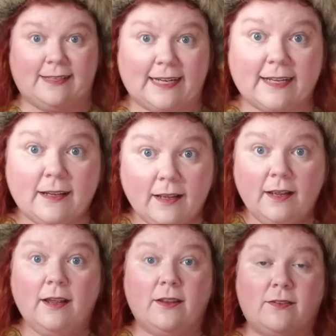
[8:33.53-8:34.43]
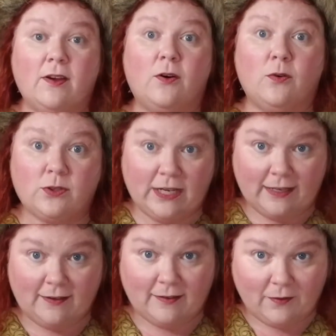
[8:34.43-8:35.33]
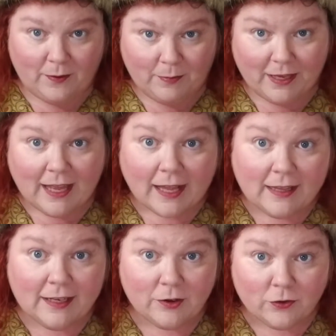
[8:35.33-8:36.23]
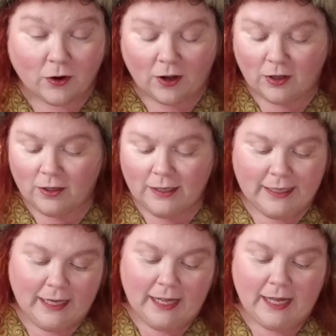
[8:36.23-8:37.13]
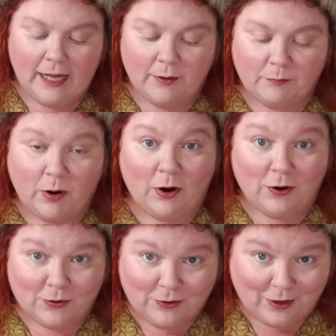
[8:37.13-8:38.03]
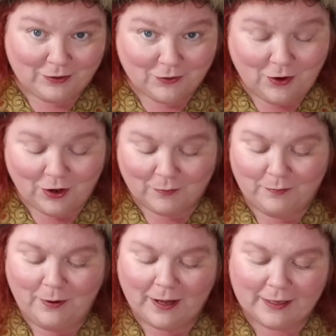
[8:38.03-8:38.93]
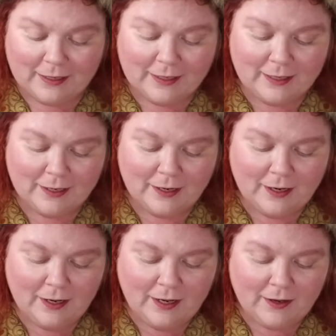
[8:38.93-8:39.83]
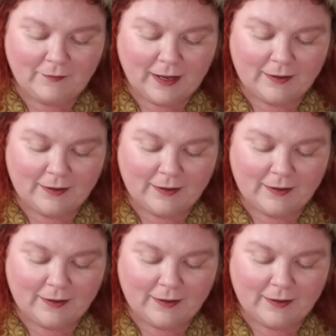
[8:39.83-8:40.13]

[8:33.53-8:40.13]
in it, so chances of it being a clear draw are not strong. But if I